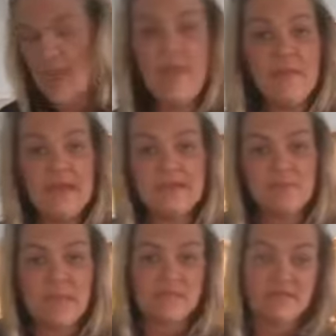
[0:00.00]
And the next
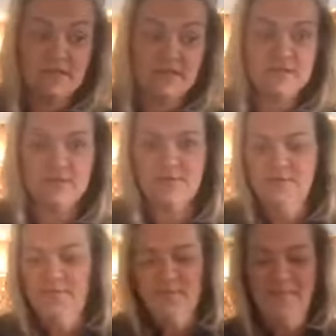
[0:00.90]
batch that I do,
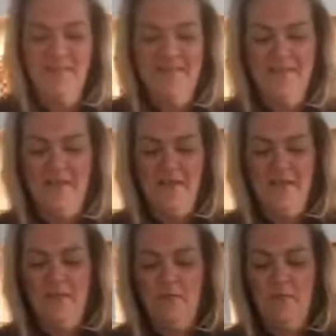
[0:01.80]

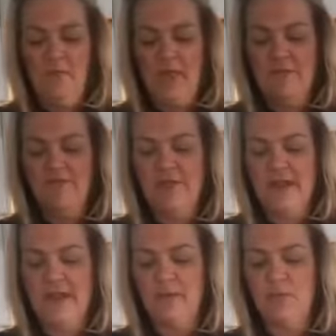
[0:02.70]
after I
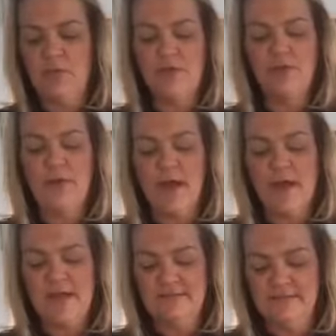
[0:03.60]
hang up with you
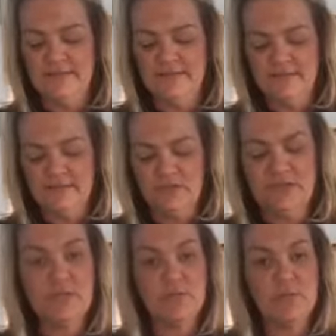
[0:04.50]
guys, I'm
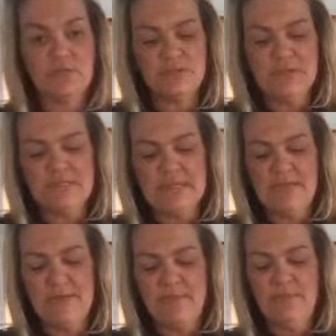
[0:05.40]
just gonna brush my
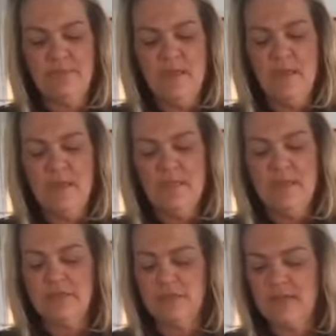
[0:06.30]
salmon and
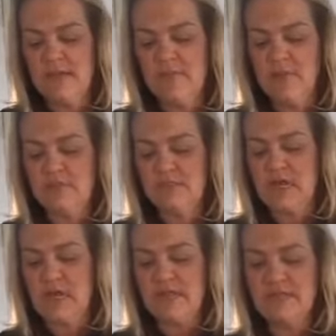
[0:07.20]
make sure I get both
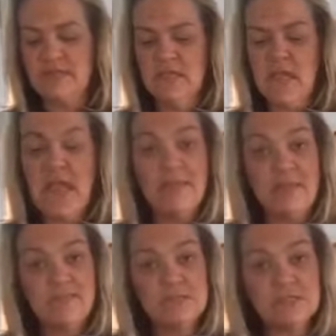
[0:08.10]
sides. And
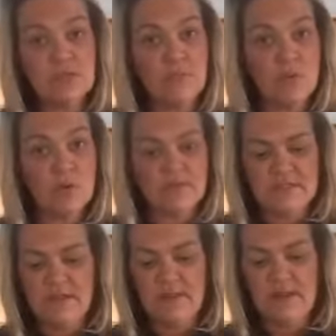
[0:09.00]
then I'm just gonna pour the
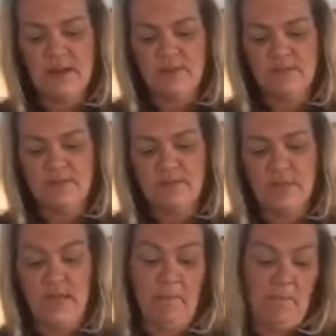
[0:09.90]
salmon out onto the
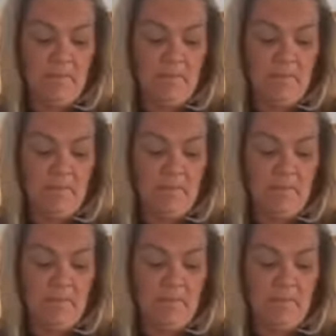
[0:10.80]
plate,